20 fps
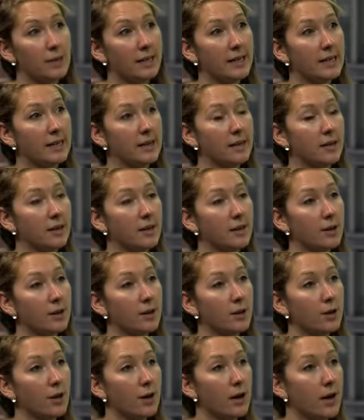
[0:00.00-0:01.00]
in
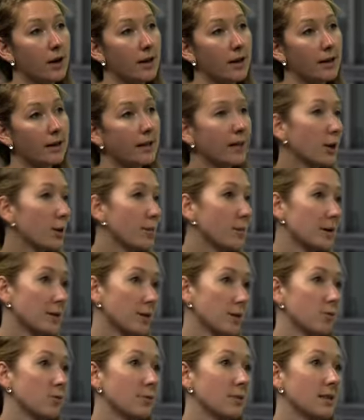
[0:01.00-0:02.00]
economics
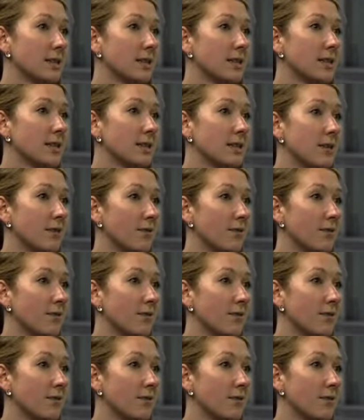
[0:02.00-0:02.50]
courses over